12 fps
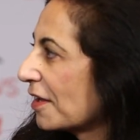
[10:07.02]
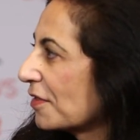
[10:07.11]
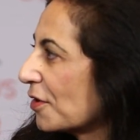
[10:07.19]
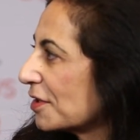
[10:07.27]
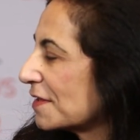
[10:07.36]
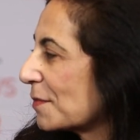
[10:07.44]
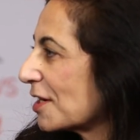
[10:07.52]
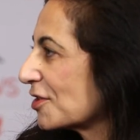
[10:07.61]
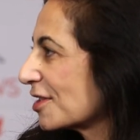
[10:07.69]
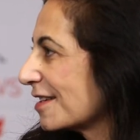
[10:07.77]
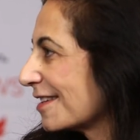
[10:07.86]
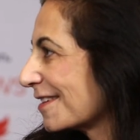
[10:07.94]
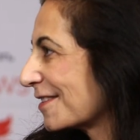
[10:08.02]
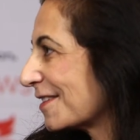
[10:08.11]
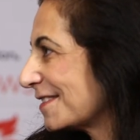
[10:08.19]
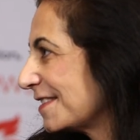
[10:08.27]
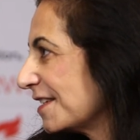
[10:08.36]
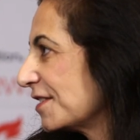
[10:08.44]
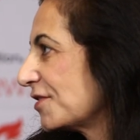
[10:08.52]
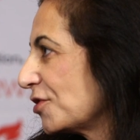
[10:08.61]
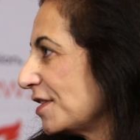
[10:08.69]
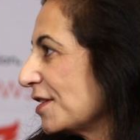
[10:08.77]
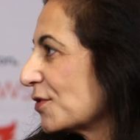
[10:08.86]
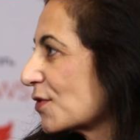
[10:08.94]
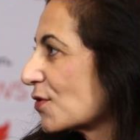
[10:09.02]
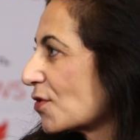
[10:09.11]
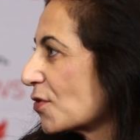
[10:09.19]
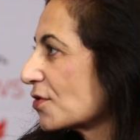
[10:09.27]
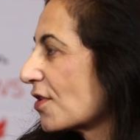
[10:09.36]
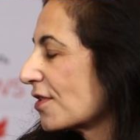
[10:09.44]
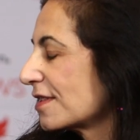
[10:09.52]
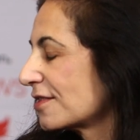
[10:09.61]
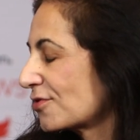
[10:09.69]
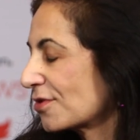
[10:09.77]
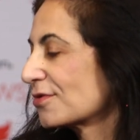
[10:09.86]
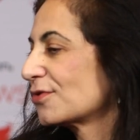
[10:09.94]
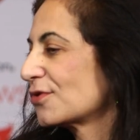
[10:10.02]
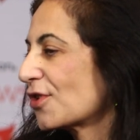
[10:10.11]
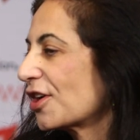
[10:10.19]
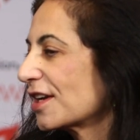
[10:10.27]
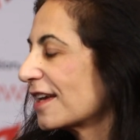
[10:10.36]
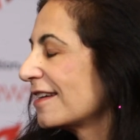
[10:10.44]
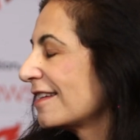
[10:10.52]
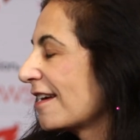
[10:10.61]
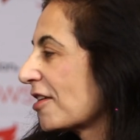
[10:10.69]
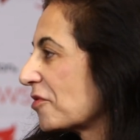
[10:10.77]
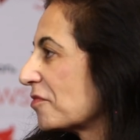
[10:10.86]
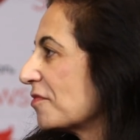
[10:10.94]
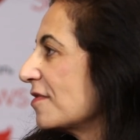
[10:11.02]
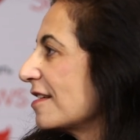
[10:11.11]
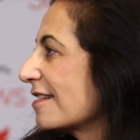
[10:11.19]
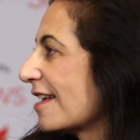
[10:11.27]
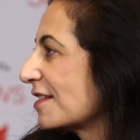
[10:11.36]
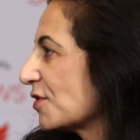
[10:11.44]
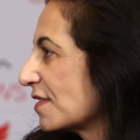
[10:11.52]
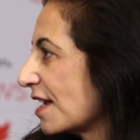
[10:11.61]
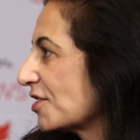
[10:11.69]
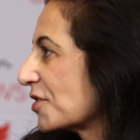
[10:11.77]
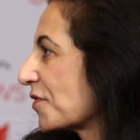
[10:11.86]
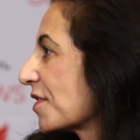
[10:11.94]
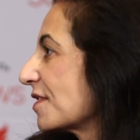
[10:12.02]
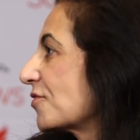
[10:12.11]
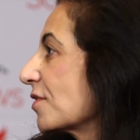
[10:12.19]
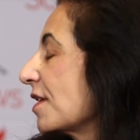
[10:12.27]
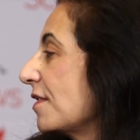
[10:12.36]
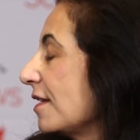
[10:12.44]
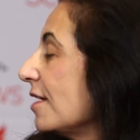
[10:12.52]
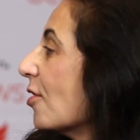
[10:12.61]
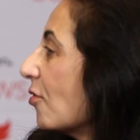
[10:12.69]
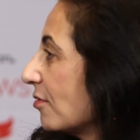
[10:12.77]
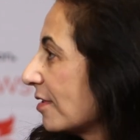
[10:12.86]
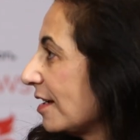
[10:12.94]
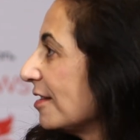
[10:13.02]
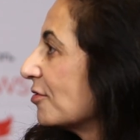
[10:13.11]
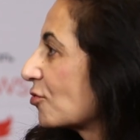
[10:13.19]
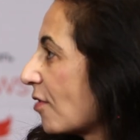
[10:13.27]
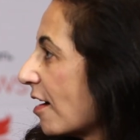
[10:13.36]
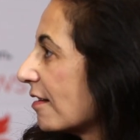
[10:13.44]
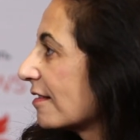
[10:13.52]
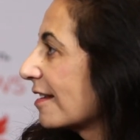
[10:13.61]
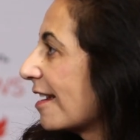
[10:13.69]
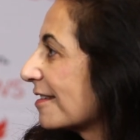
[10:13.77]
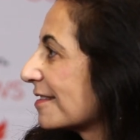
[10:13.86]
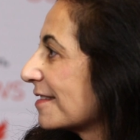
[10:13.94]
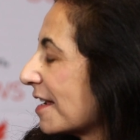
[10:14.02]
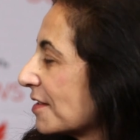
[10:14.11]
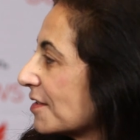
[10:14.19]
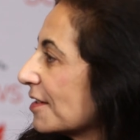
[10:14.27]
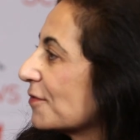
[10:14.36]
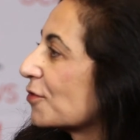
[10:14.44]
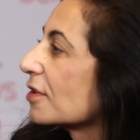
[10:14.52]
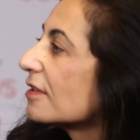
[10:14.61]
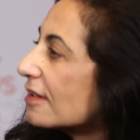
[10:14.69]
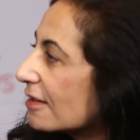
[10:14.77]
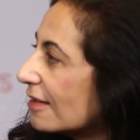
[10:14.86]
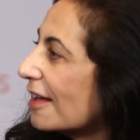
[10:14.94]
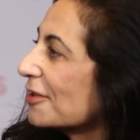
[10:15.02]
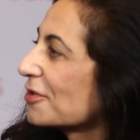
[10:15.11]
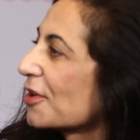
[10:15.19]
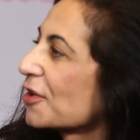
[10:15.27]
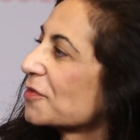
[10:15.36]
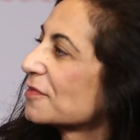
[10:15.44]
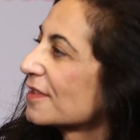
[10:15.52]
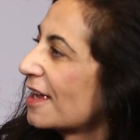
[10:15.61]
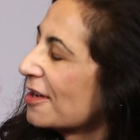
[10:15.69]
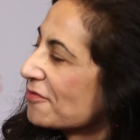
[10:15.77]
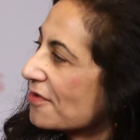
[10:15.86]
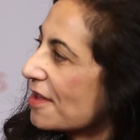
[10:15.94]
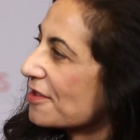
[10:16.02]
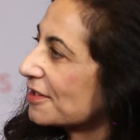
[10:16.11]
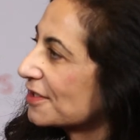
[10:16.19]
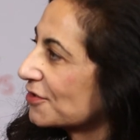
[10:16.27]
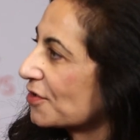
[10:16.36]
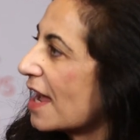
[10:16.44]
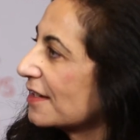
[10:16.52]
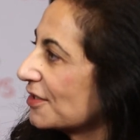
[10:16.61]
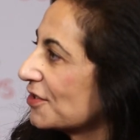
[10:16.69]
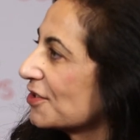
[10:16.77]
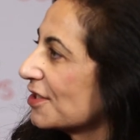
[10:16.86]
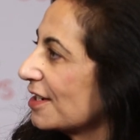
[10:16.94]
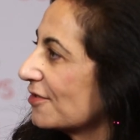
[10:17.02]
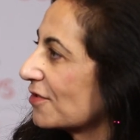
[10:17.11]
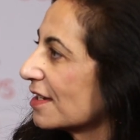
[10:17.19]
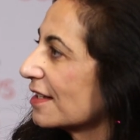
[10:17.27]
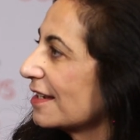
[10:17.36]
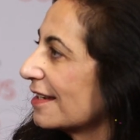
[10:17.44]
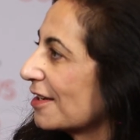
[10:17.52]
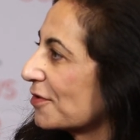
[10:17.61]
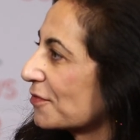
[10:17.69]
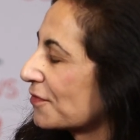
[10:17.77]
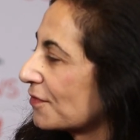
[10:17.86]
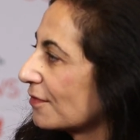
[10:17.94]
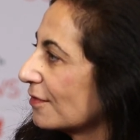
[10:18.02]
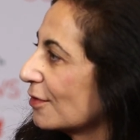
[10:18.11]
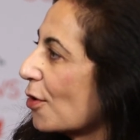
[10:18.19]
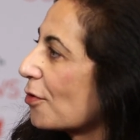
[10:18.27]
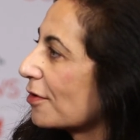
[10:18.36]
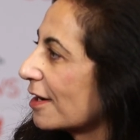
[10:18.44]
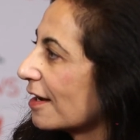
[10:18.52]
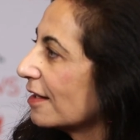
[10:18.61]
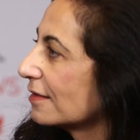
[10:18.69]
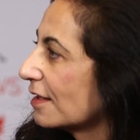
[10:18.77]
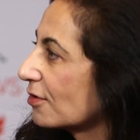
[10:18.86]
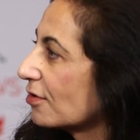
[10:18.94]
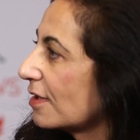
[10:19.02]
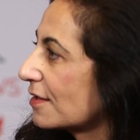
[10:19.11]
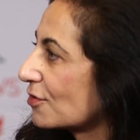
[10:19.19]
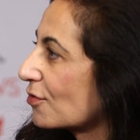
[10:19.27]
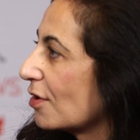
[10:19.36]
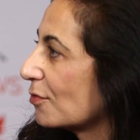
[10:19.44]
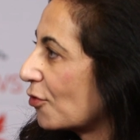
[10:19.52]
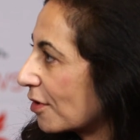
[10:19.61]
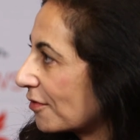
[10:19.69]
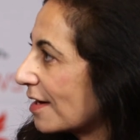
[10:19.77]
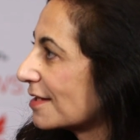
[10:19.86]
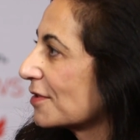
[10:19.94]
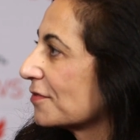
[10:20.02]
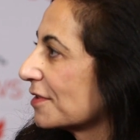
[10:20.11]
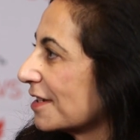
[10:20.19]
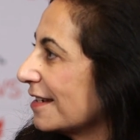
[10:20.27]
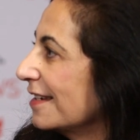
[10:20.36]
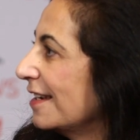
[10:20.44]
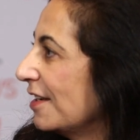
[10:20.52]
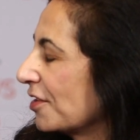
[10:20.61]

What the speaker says: I thought especially like the treating to stroke to target, as you said, Jennifer, this is really the only trial that has tested for clinical outcomes whether a strategy really of lowering LDL cholesterol more aggressively,